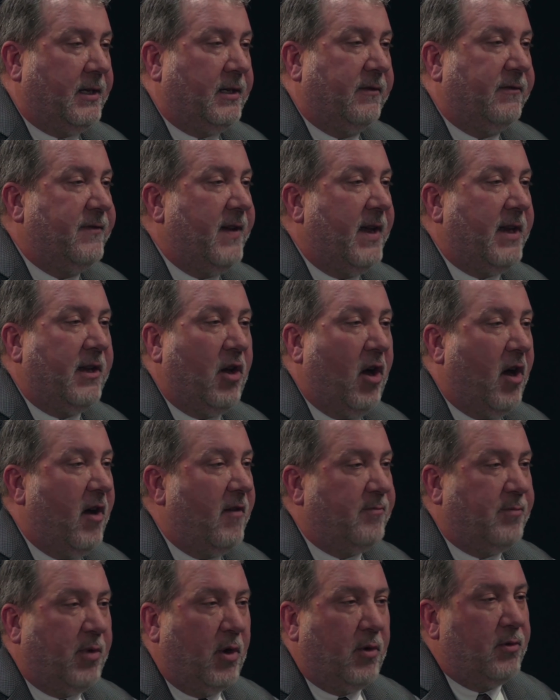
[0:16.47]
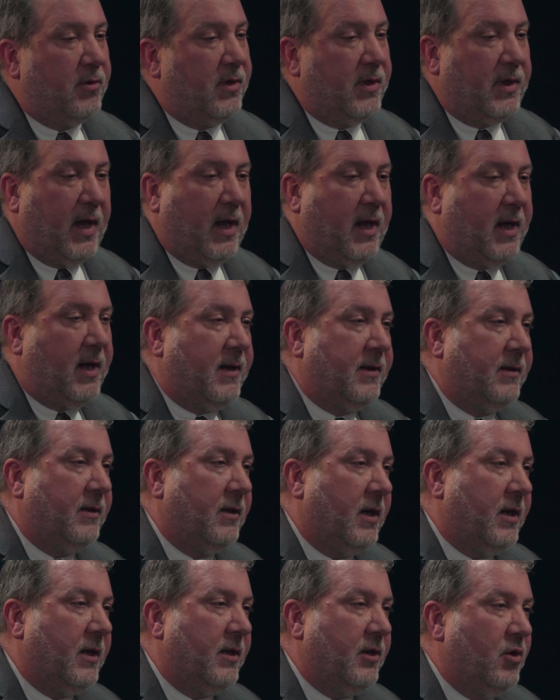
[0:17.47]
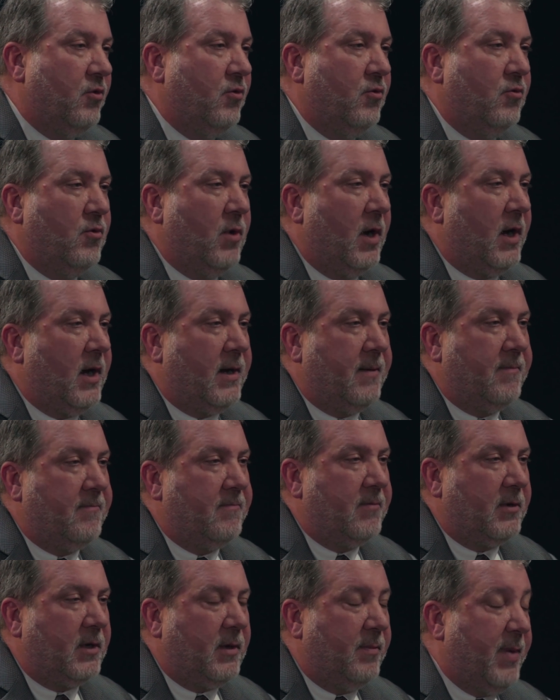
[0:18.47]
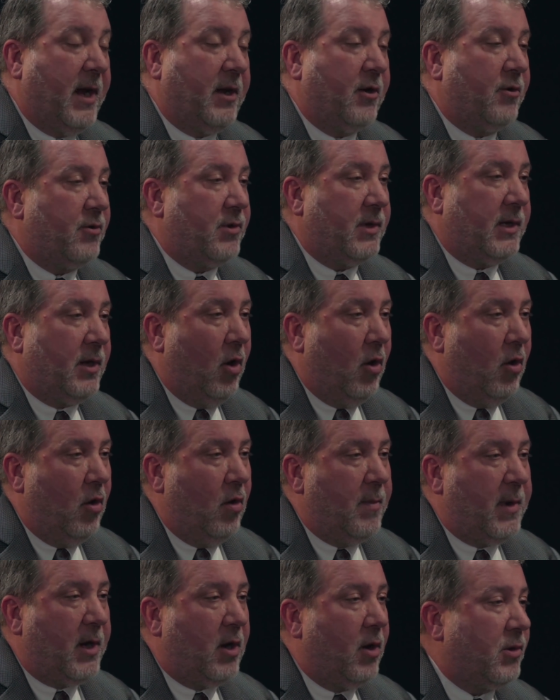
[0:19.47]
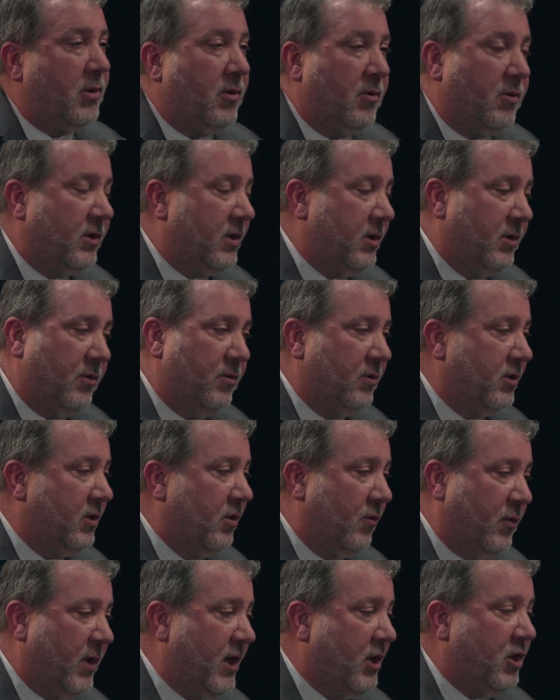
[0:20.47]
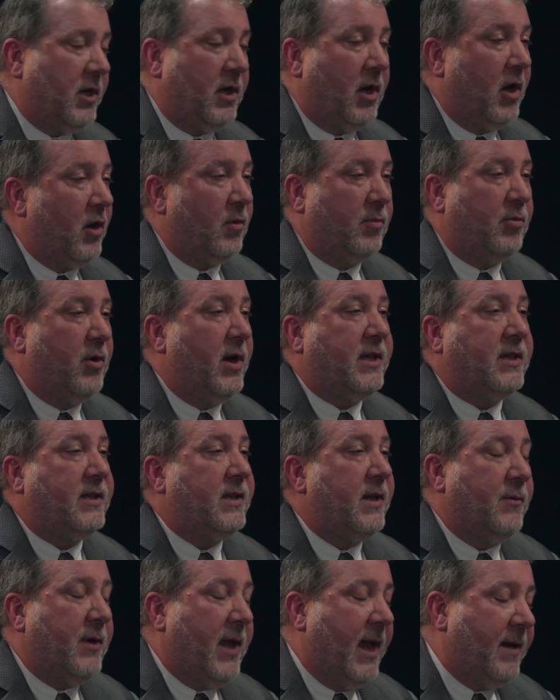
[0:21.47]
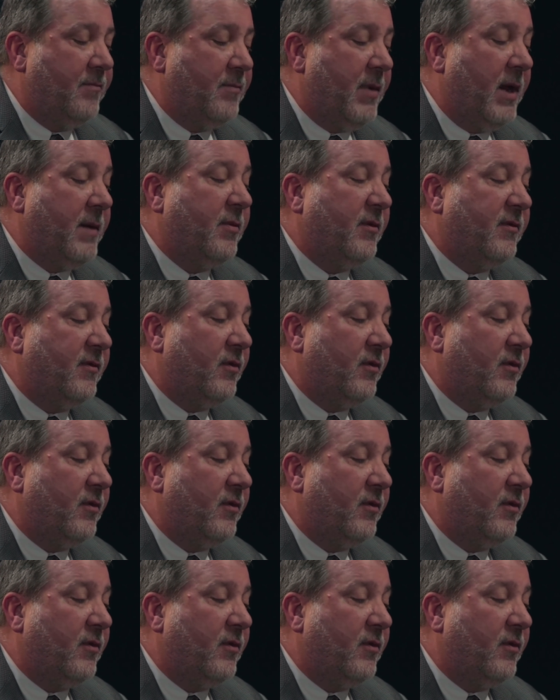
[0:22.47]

to fend off both new competitors at home and also to reach into other places that we hadn't been